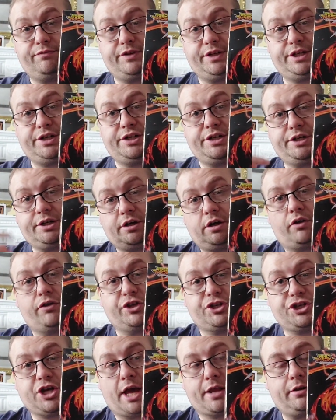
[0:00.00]
video on
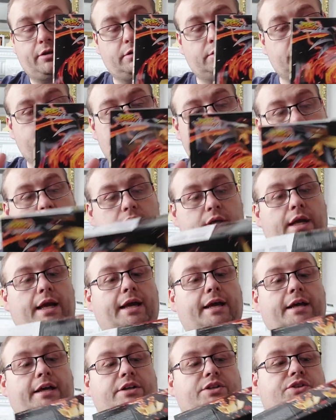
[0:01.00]
the channel
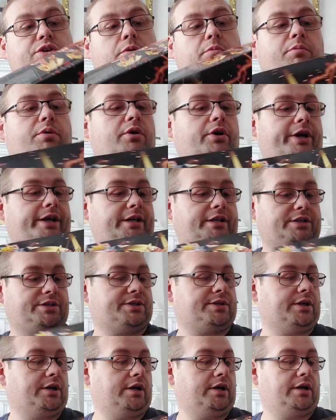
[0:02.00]
at some point,
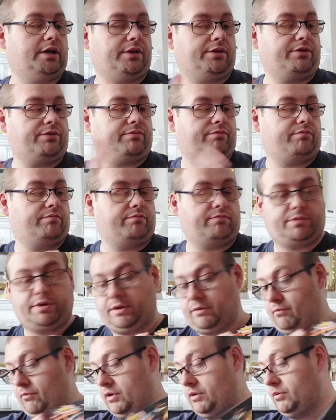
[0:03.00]
so
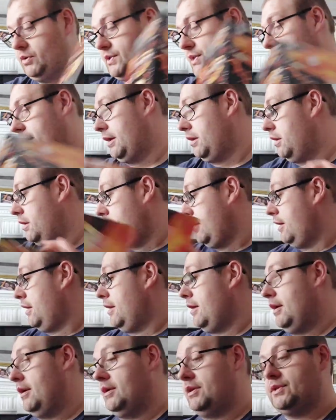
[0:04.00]
we'll see.
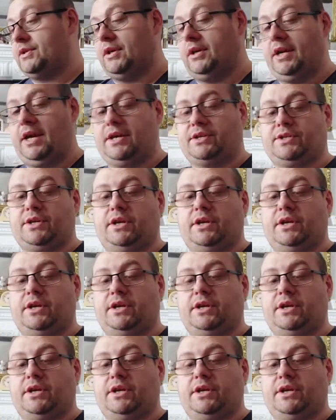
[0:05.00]
So yeah,